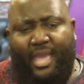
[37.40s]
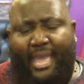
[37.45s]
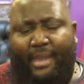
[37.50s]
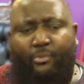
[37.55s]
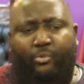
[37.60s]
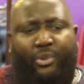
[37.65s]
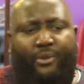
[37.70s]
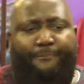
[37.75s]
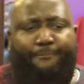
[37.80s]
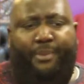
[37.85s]

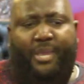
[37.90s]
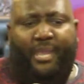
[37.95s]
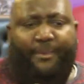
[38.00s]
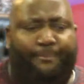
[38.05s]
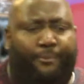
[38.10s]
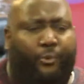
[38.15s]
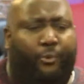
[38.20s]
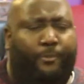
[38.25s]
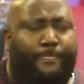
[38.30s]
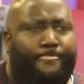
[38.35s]
And when
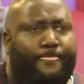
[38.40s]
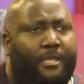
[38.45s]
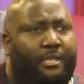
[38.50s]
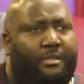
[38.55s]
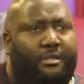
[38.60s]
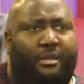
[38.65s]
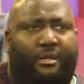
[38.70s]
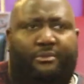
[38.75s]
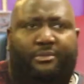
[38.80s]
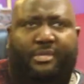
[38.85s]
people,
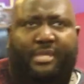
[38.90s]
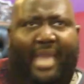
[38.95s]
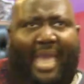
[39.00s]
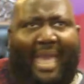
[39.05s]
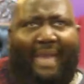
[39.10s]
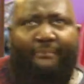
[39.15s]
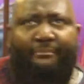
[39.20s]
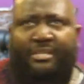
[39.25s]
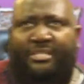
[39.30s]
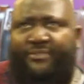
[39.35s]
you know, the
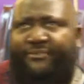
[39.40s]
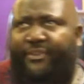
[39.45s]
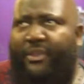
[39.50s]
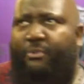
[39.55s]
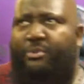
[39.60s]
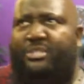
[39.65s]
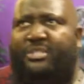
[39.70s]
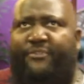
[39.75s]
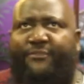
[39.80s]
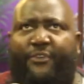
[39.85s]

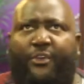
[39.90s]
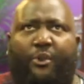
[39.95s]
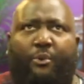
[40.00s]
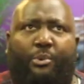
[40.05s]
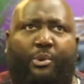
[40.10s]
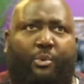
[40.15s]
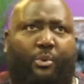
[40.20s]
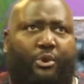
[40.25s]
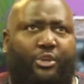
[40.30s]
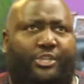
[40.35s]
atmosphere was filled
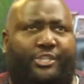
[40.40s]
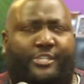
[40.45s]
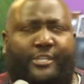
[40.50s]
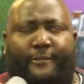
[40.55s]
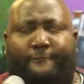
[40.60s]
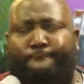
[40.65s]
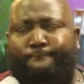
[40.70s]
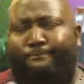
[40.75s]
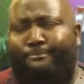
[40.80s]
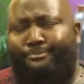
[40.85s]
with
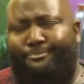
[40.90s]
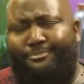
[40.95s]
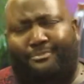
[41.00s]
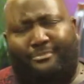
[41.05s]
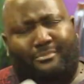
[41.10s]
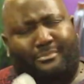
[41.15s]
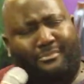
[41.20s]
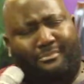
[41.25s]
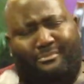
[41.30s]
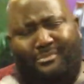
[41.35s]
worship,
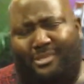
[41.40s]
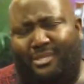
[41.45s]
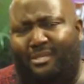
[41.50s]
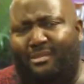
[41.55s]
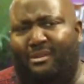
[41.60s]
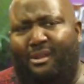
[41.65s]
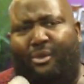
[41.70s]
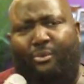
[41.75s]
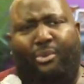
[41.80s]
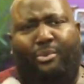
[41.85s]

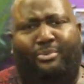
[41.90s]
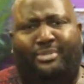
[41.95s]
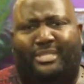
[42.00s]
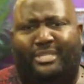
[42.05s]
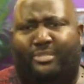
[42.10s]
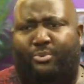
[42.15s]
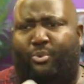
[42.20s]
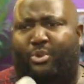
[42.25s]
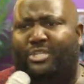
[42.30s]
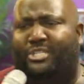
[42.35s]
you know, we were
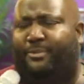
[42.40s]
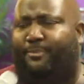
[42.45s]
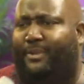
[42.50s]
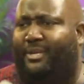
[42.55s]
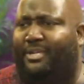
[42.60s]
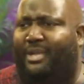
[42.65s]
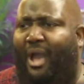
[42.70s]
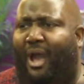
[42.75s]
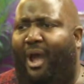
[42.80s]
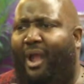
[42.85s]
just
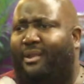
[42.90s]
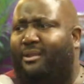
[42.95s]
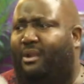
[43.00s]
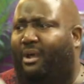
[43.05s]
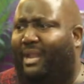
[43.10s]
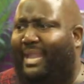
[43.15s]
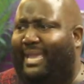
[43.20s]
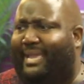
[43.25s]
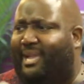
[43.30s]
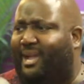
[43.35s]
worshiping God and
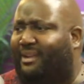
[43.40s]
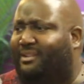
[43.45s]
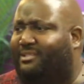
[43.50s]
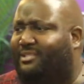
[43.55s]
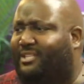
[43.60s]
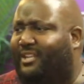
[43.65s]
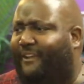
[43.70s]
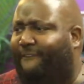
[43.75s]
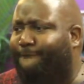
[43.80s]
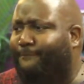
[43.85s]
all that kind of
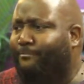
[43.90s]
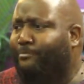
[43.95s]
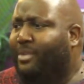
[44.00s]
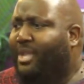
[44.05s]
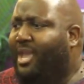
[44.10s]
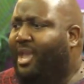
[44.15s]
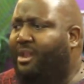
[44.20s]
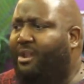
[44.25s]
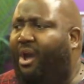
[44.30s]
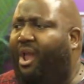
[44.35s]

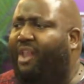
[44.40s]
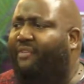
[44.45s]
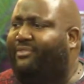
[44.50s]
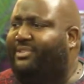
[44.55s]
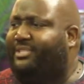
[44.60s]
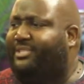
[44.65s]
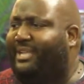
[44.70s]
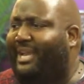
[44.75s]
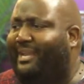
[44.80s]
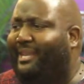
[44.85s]
stuff. And all of
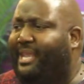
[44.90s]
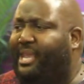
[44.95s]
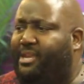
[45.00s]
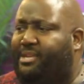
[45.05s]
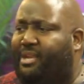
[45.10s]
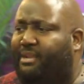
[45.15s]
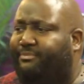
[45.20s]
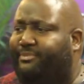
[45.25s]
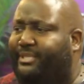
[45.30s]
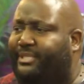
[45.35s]
a sudden, here
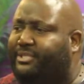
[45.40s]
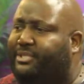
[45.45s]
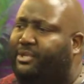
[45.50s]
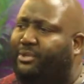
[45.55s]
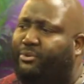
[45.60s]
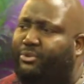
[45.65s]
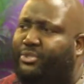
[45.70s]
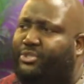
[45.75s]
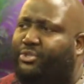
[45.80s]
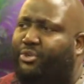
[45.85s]
comes this
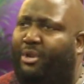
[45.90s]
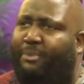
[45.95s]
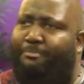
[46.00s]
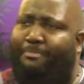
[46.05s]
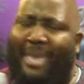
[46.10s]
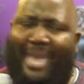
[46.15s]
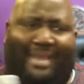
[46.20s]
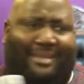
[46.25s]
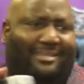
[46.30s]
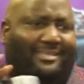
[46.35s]
little short
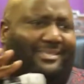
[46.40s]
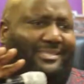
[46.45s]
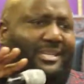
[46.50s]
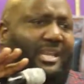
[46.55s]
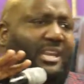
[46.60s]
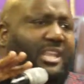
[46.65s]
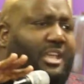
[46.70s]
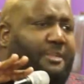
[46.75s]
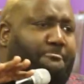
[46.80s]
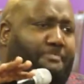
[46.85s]

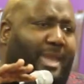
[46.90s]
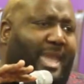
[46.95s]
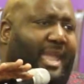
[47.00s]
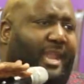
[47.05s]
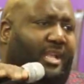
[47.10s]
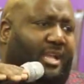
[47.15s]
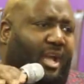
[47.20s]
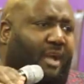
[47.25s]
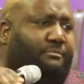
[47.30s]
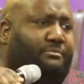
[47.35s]
Pakistani
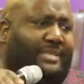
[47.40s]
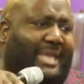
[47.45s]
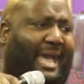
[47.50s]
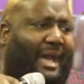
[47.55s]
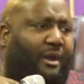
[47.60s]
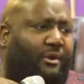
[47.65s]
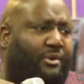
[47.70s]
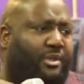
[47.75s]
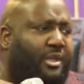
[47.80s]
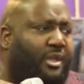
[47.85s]
man comes
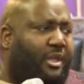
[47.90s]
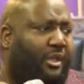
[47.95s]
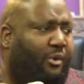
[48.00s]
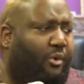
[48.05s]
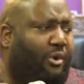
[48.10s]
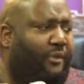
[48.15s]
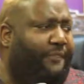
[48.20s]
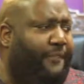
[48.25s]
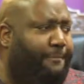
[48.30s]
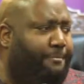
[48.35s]
out
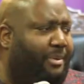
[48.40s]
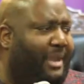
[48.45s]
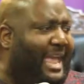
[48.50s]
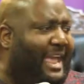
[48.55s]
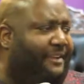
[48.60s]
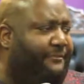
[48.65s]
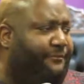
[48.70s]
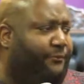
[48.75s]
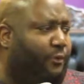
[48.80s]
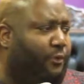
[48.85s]
on the
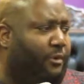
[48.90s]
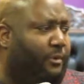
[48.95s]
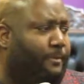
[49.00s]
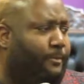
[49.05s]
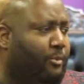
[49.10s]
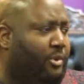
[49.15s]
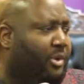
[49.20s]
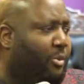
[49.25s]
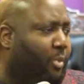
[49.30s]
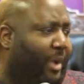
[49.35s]

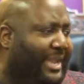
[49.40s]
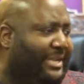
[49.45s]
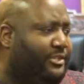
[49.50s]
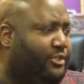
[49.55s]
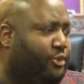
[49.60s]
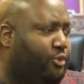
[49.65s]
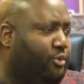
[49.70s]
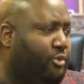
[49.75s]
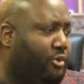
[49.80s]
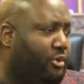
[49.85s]
platform with a white
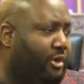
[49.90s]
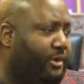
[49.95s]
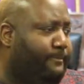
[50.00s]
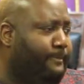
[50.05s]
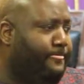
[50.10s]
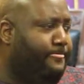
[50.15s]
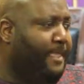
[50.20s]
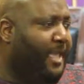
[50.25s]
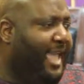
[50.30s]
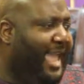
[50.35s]
suit
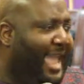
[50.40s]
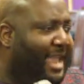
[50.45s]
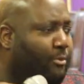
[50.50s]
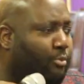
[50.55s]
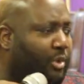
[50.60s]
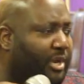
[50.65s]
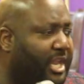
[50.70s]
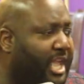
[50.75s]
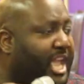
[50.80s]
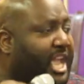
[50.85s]
on.
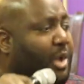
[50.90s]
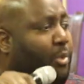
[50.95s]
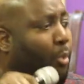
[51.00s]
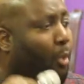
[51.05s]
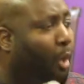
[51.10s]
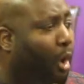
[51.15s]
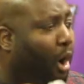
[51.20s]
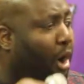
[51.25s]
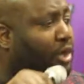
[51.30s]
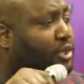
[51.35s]
And when he
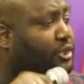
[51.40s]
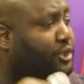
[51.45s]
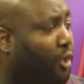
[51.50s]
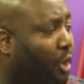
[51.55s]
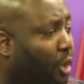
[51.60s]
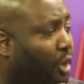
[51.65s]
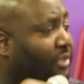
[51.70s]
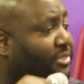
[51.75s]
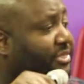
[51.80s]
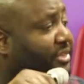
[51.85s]

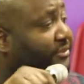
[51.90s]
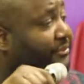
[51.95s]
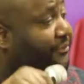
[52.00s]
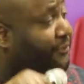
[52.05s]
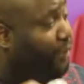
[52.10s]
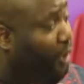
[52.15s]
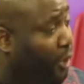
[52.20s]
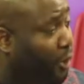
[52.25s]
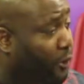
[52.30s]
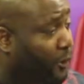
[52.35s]
walks on the
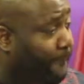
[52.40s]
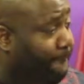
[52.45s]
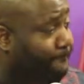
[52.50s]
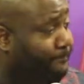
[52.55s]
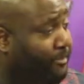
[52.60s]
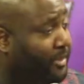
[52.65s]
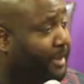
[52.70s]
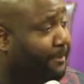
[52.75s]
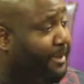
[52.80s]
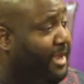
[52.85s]
floor,
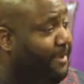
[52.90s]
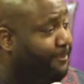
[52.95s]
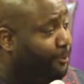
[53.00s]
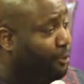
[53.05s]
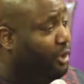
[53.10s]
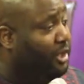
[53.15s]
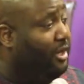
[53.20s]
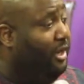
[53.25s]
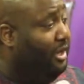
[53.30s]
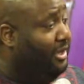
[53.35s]

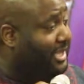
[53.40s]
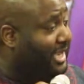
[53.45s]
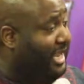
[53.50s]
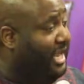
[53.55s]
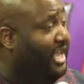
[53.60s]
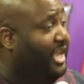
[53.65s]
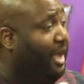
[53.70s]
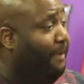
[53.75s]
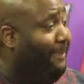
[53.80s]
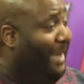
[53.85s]
people are
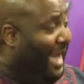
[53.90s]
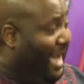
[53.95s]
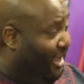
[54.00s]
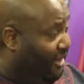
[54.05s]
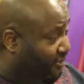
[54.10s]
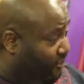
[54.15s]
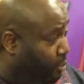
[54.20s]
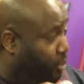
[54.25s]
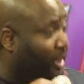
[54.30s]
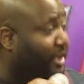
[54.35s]
getting up
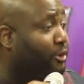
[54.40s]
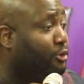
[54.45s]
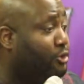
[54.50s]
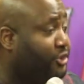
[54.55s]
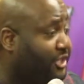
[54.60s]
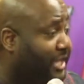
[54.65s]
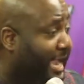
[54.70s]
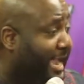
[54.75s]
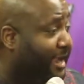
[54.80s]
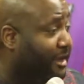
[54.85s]
out of
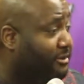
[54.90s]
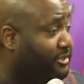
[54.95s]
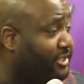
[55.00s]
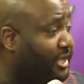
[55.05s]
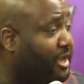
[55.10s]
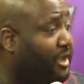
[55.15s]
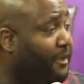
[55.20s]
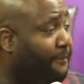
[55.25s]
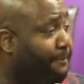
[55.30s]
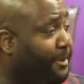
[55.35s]

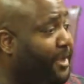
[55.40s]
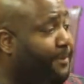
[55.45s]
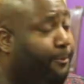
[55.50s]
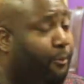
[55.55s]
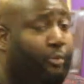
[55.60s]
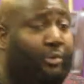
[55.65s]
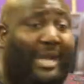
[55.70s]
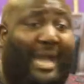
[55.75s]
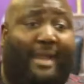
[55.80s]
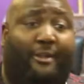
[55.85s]
wheelchairs.
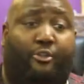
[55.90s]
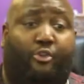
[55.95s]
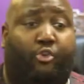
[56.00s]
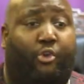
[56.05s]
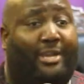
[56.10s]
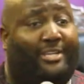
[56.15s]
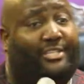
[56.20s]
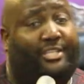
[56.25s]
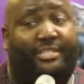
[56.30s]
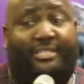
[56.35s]
People got
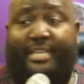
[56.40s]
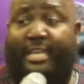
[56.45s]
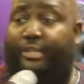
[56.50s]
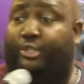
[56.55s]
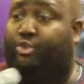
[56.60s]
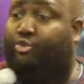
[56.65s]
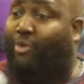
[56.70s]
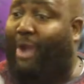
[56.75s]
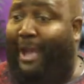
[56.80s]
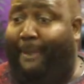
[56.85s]
crutches,
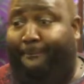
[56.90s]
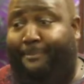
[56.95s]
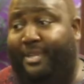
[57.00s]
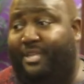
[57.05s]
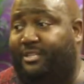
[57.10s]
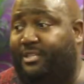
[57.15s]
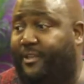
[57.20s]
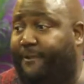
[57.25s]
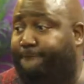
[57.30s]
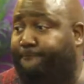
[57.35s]
they're
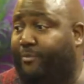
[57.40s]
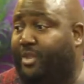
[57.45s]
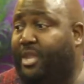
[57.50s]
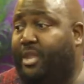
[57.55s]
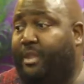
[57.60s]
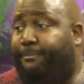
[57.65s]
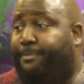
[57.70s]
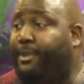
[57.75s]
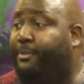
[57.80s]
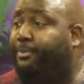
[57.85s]
dropping them.
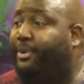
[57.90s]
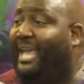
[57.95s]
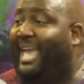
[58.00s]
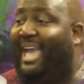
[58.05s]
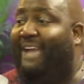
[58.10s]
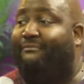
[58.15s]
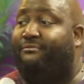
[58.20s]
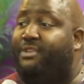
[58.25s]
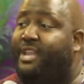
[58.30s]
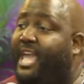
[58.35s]
People that
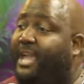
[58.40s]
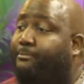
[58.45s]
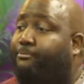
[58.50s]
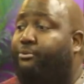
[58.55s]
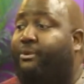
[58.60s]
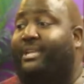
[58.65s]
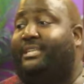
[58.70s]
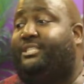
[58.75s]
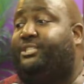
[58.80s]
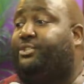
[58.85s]
have neck
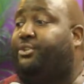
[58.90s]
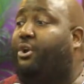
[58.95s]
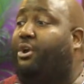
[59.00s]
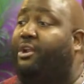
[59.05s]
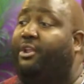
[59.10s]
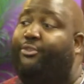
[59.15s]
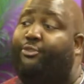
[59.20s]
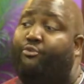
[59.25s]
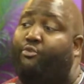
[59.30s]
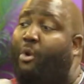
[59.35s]
braces
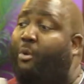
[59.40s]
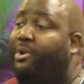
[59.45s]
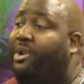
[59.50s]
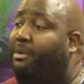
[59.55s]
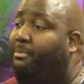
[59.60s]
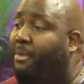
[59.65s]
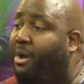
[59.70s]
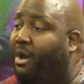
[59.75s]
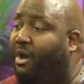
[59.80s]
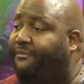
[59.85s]
on are throwing
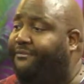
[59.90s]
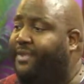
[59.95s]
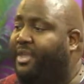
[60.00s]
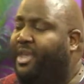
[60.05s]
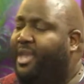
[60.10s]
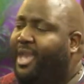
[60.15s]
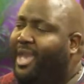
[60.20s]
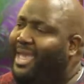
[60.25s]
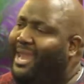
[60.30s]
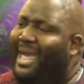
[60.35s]
them off.